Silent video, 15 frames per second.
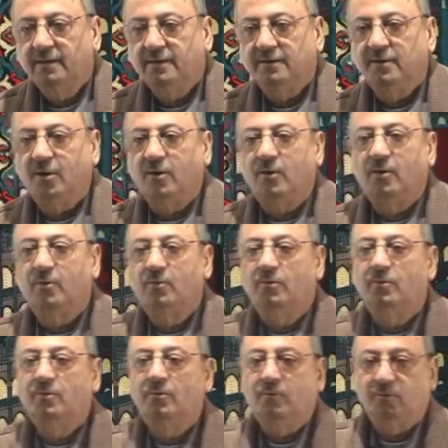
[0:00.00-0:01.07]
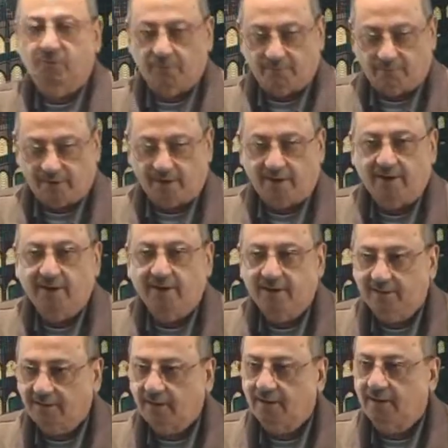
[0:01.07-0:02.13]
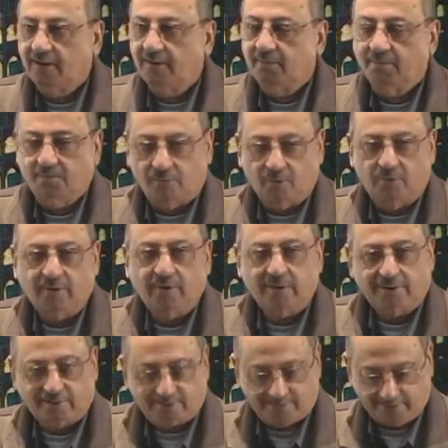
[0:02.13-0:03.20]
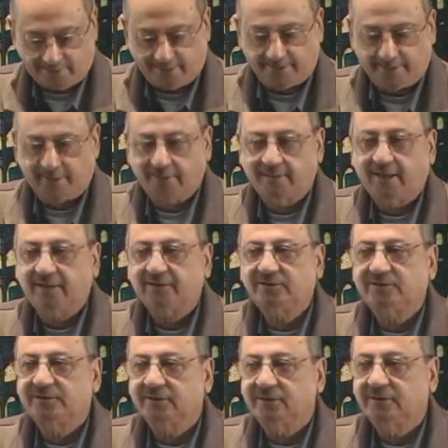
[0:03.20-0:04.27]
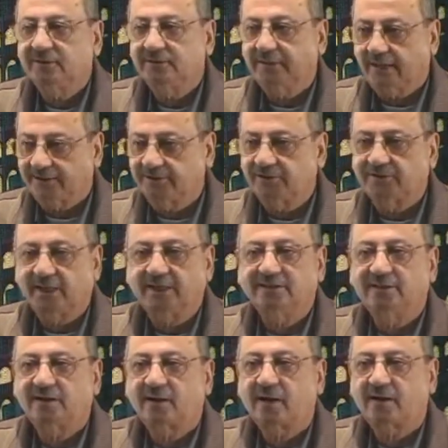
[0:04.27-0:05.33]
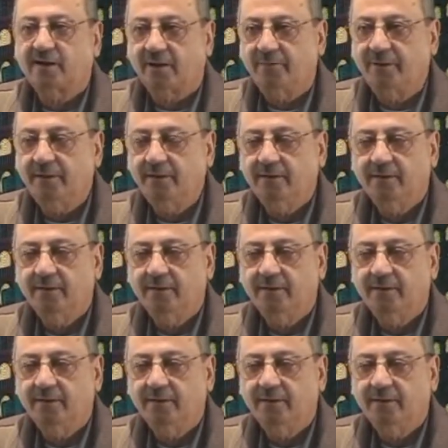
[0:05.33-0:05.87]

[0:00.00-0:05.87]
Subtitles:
Now, we will learn a little more in the dars. The exercises are coming.